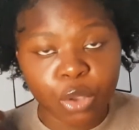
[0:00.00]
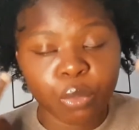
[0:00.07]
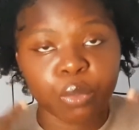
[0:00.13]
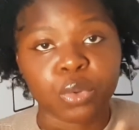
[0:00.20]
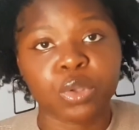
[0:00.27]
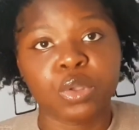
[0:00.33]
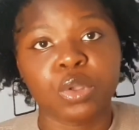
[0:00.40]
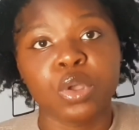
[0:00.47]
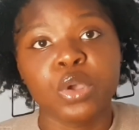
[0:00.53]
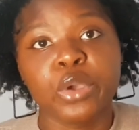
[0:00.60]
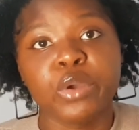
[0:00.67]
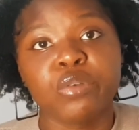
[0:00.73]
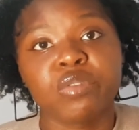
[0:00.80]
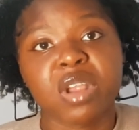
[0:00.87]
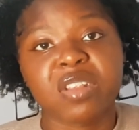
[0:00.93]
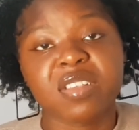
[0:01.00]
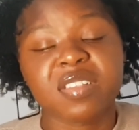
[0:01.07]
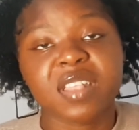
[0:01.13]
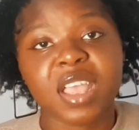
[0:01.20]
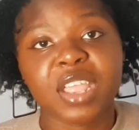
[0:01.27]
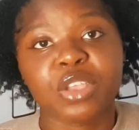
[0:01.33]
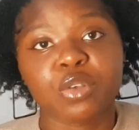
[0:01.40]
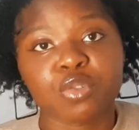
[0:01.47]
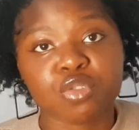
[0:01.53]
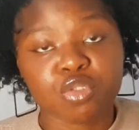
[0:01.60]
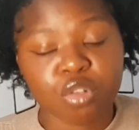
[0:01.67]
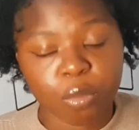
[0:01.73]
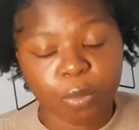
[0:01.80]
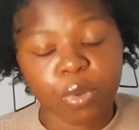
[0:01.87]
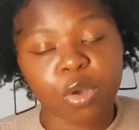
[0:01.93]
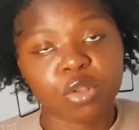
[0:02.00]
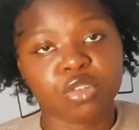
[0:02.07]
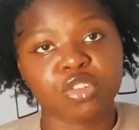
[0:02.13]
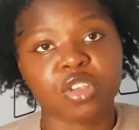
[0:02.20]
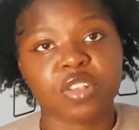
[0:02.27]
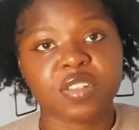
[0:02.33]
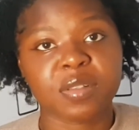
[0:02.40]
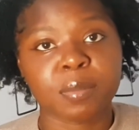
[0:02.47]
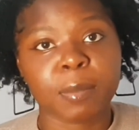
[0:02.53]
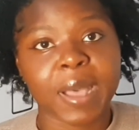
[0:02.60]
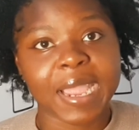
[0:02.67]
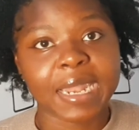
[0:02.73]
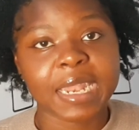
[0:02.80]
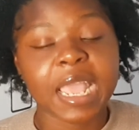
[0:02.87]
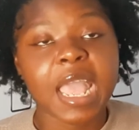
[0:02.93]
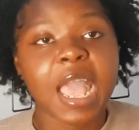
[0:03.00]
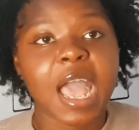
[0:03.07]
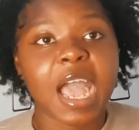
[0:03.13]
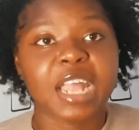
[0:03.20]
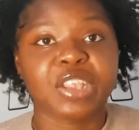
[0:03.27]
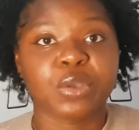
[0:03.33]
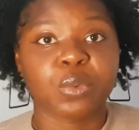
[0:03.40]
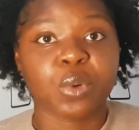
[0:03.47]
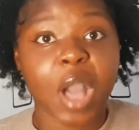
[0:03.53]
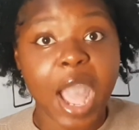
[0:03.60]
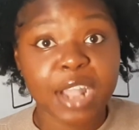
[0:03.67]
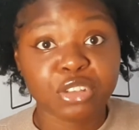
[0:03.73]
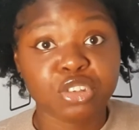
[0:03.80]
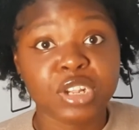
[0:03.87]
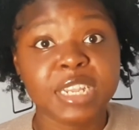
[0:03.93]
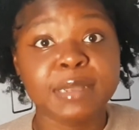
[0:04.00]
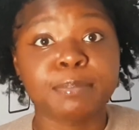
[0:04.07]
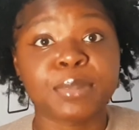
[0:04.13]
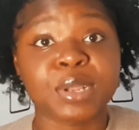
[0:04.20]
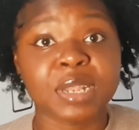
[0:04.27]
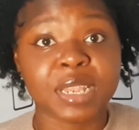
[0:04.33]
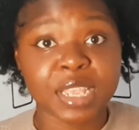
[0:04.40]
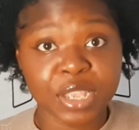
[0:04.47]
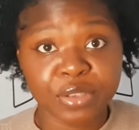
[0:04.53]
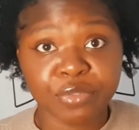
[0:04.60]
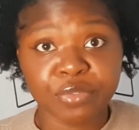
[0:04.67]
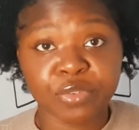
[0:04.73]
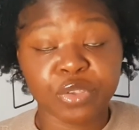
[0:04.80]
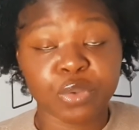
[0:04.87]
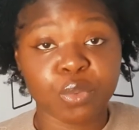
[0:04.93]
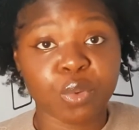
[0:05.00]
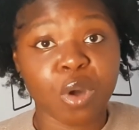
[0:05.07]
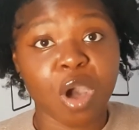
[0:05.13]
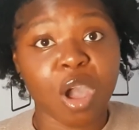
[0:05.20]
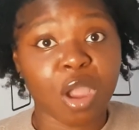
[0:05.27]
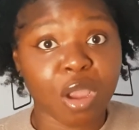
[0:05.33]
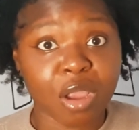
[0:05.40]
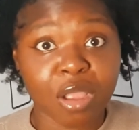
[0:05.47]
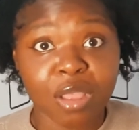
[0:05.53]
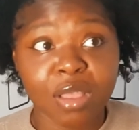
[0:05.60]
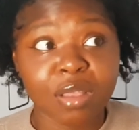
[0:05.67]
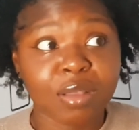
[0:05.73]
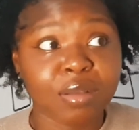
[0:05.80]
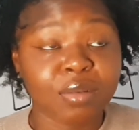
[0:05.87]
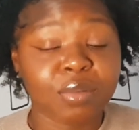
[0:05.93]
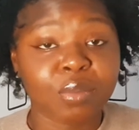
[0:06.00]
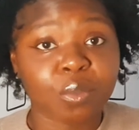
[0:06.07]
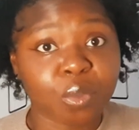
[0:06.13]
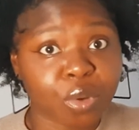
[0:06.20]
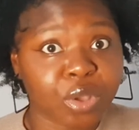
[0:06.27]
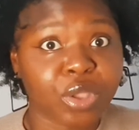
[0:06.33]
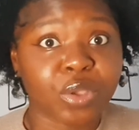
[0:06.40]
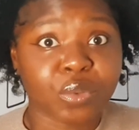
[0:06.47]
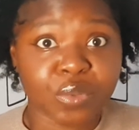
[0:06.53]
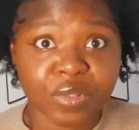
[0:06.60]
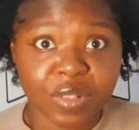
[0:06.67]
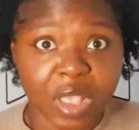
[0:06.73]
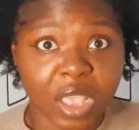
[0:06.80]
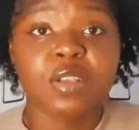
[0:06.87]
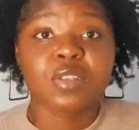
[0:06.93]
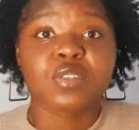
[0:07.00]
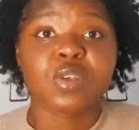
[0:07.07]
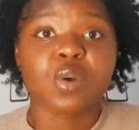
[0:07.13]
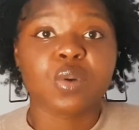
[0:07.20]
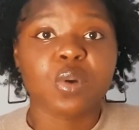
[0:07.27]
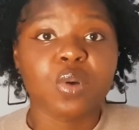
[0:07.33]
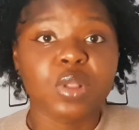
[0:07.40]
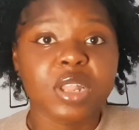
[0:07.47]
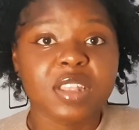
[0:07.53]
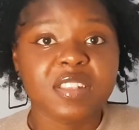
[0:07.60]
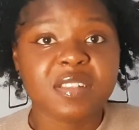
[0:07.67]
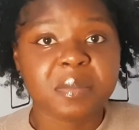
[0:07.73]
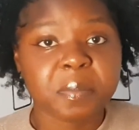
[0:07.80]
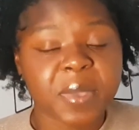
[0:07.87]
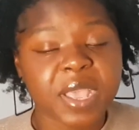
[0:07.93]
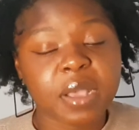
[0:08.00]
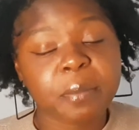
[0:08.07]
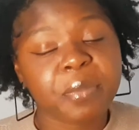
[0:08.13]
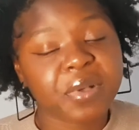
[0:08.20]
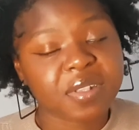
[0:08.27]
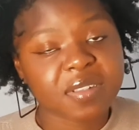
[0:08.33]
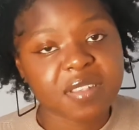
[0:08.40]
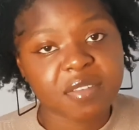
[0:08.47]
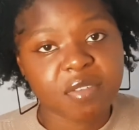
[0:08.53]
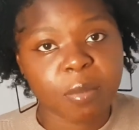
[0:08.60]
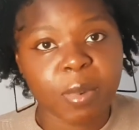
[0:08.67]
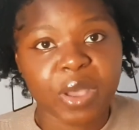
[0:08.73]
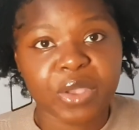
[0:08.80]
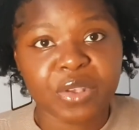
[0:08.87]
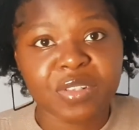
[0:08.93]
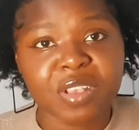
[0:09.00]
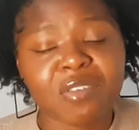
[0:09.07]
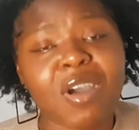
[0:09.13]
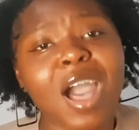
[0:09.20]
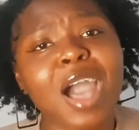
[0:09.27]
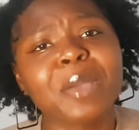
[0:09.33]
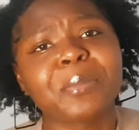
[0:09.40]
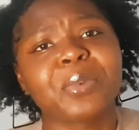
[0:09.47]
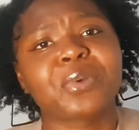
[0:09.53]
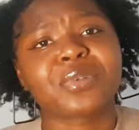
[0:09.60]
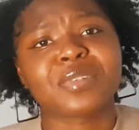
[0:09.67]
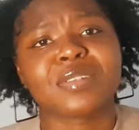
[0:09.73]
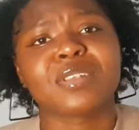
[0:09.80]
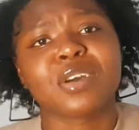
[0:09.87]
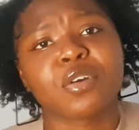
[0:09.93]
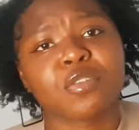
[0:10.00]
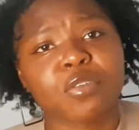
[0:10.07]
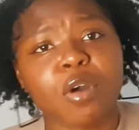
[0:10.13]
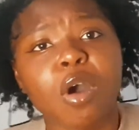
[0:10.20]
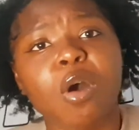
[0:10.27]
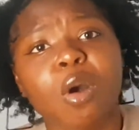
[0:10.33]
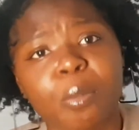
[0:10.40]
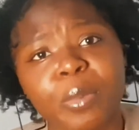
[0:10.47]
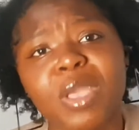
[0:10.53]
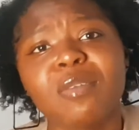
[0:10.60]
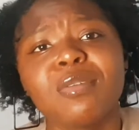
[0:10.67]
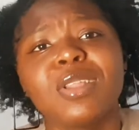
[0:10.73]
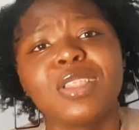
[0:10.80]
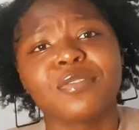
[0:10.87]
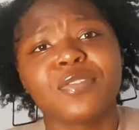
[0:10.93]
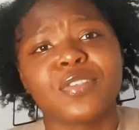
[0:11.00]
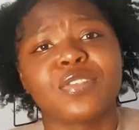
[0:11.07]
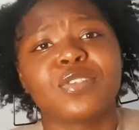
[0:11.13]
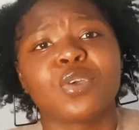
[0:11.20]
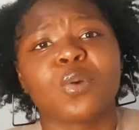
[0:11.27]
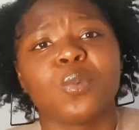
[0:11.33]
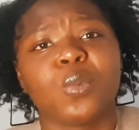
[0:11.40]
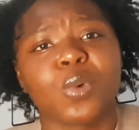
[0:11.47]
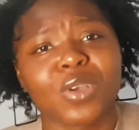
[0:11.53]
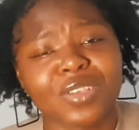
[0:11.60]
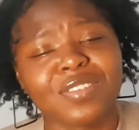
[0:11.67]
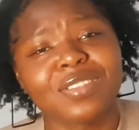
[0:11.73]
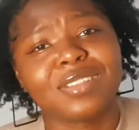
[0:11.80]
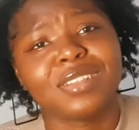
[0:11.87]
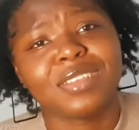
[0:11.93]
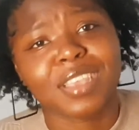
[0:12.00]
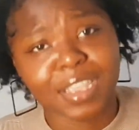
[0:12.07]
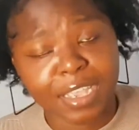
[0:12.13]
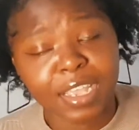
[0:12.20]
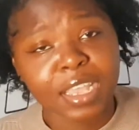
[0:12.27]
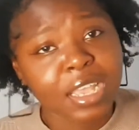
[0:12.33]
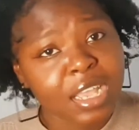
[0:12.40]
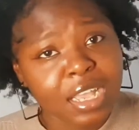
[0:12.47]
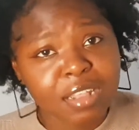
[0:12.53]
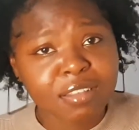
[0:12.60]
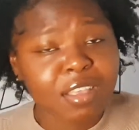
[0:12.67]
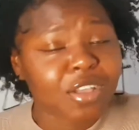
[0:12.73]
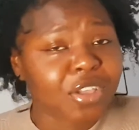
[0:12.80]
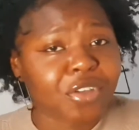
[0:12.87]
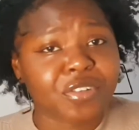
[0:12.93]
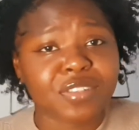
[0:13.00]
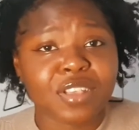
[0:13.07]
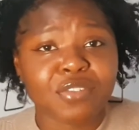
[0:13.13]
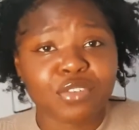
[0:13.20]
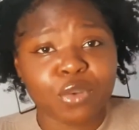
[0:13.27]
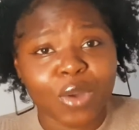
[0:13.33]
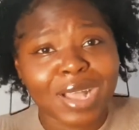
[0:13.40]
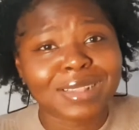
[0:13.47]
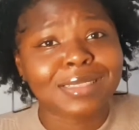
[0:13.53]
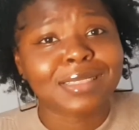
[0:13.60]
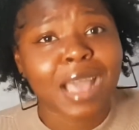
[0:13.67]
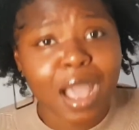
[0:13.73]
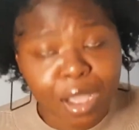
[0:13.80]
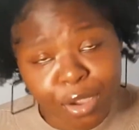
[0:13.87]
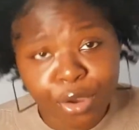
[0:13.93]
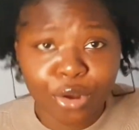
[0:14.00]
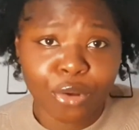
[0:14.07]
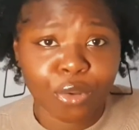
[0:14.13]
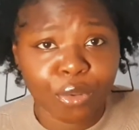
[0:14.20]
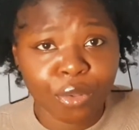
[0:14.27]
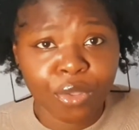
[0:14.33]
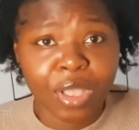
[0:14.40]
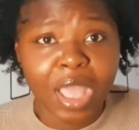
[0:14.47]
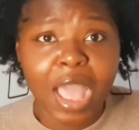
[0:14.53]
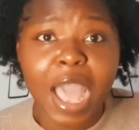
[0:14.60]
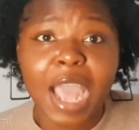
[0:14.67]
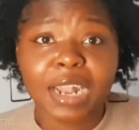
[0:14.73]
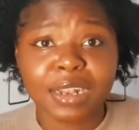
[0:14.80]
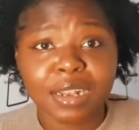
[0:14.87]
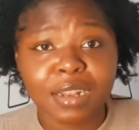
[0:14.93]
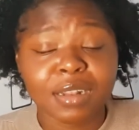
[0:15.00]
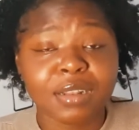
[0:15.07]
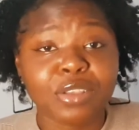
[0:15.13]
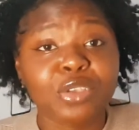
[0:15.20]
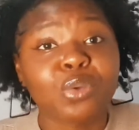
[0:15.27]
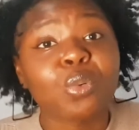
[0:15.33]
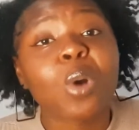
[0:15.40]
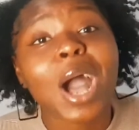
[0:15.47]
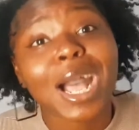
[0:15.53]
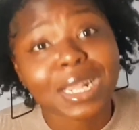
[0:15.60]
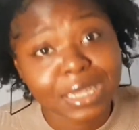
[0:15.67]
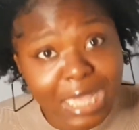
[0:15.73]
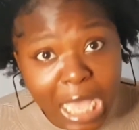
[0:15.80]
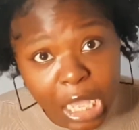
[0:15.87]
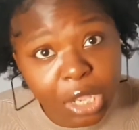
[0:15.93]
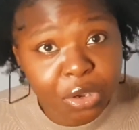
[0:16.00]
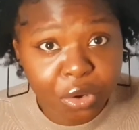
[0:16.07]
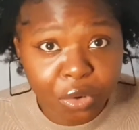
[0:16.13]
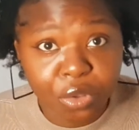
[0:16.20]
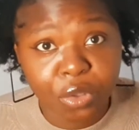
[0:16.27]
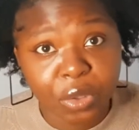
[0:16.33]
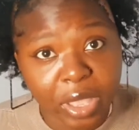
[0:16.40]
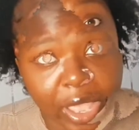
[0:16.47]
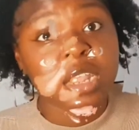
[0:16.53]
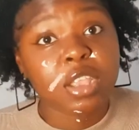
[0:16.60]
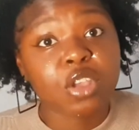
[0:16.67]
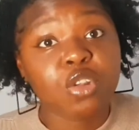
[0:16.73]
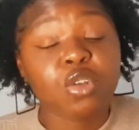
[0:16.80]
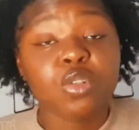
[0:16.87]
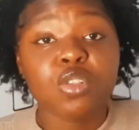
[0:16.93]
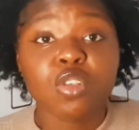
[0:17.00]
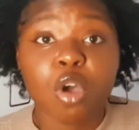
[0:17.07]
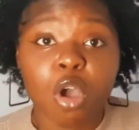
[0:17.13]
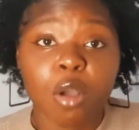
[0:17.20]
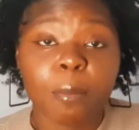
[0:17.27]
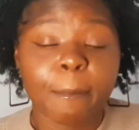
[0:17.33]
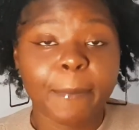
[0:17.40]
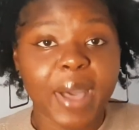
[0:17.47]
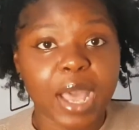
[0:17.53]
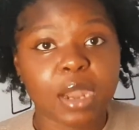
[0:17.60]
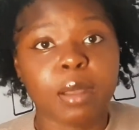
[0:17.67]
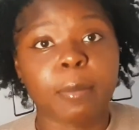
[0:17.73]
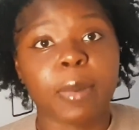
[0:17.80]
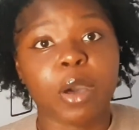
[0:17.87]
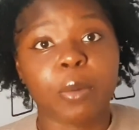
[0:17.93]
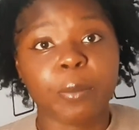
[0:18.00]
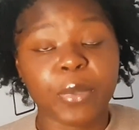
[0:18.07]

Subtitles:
will register in your subconscious mind and you will actually believe you are what you say. So only speak positive about yourself. Hype yourself up. Even if it's your worst day, tell yourself you are that girl, and you are that girl. You don't talk bad about